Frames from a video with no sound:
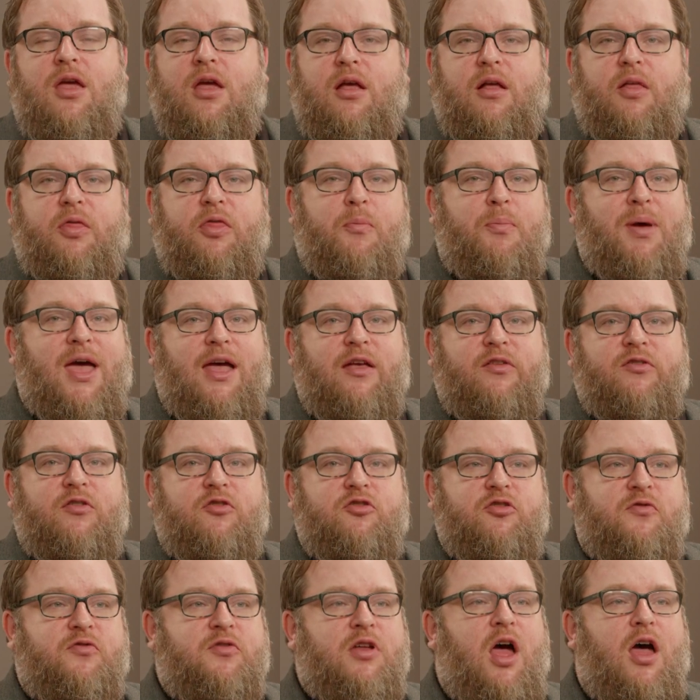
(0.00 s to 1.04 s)
The
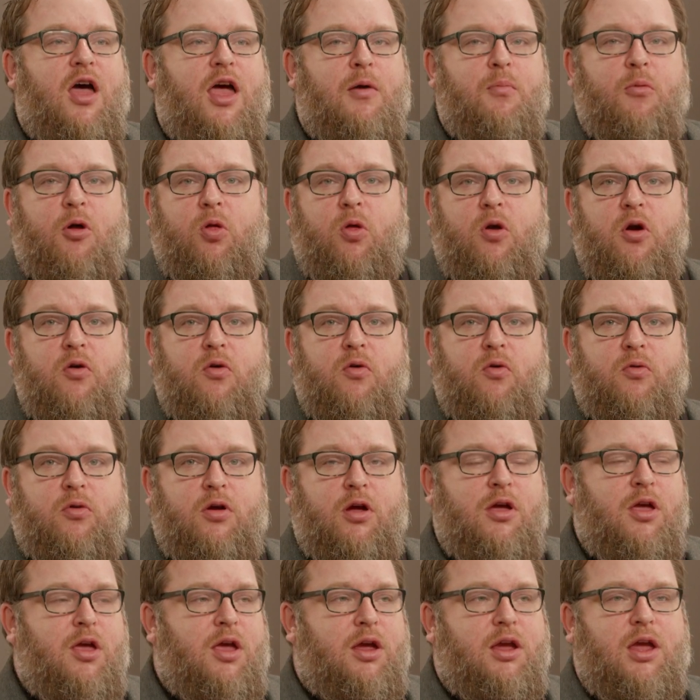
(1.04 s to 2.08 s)
passage of time
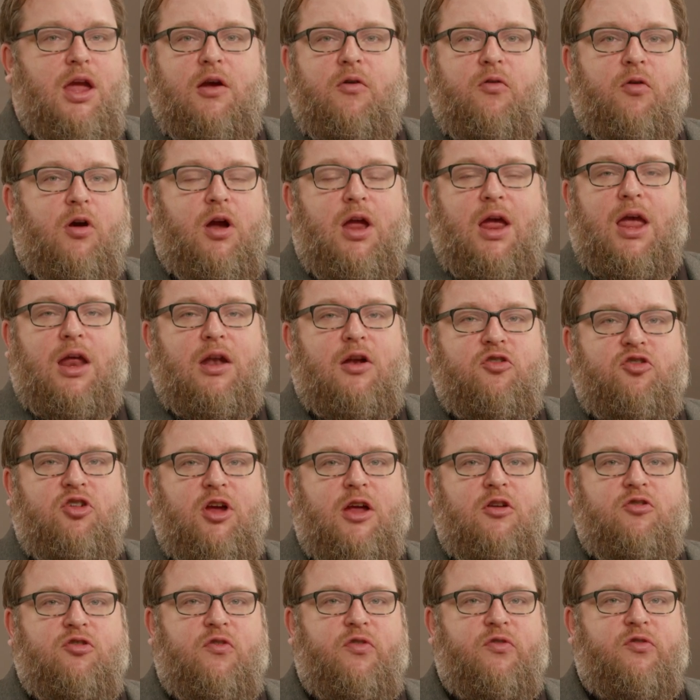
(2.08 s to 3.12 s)
alone can create a
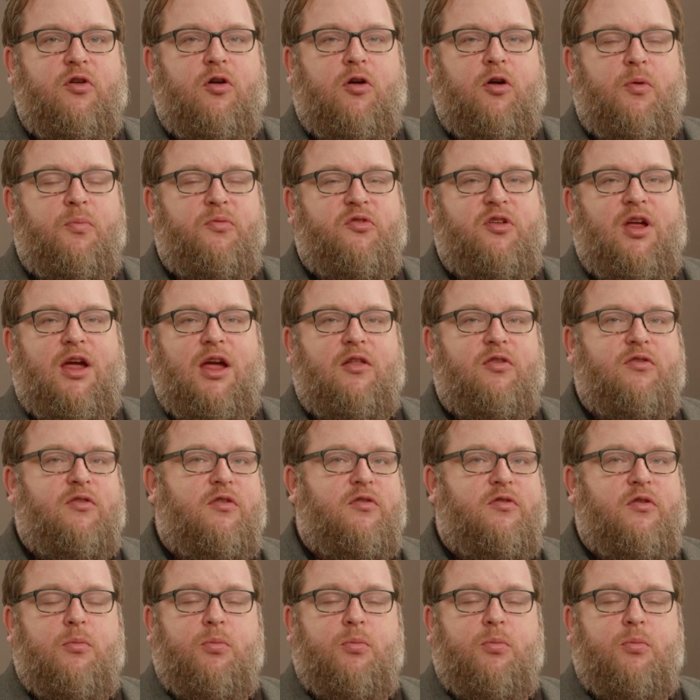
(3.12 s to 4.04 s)
change in circumstances.